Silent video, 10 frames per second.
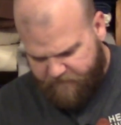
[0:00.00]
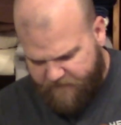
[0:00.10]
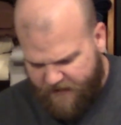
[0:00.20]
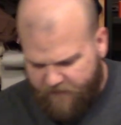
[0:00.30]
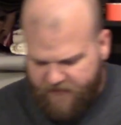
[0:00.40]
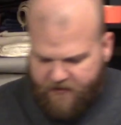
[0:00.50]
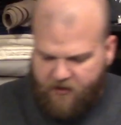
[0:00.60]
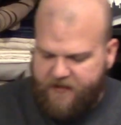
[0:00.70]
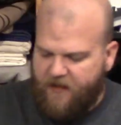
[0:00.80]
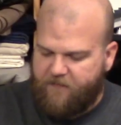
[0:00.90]
And then I'm going to
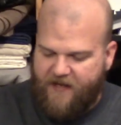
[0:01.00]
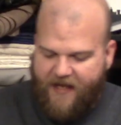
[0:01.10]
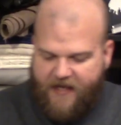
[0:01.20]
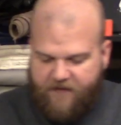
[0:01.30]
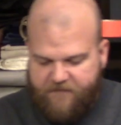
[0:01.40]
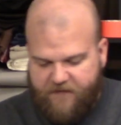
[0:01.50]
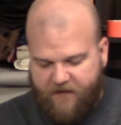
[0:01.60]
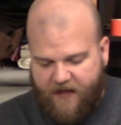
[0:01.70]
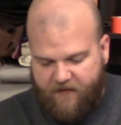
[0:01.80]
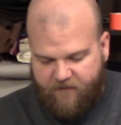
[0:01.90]
clean up the head of this
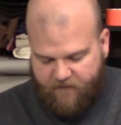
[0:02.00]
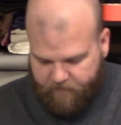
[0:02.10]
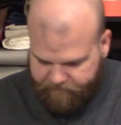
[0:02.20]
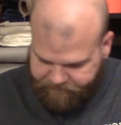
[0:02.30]
axe.